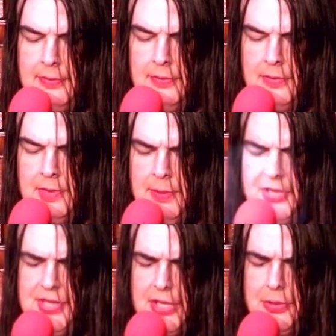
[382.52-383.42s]
Because
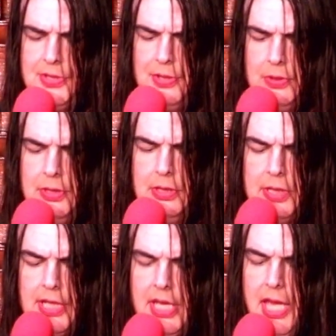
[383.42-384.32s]
Sash was so good
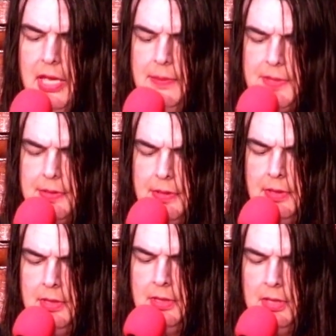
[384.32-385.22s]
at games.
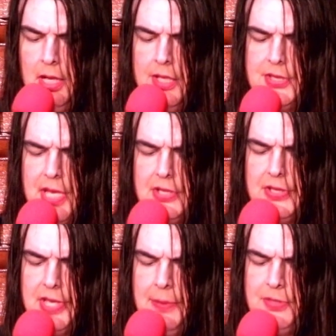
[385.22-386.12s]
All Sash's
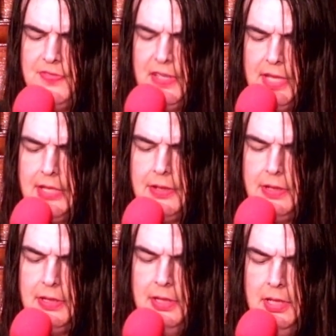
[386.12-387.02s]
games felt like her.
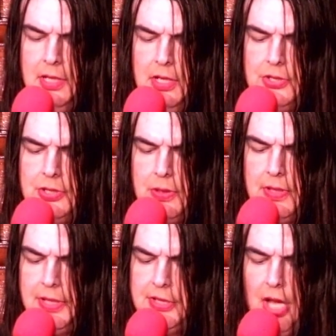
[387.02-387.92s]

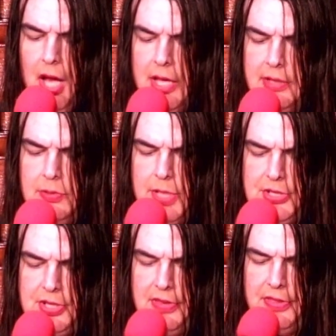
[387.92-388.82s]
Short, taut,
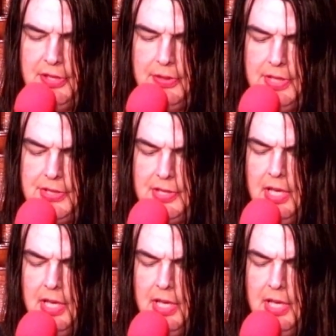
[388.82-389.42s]
rich in theories.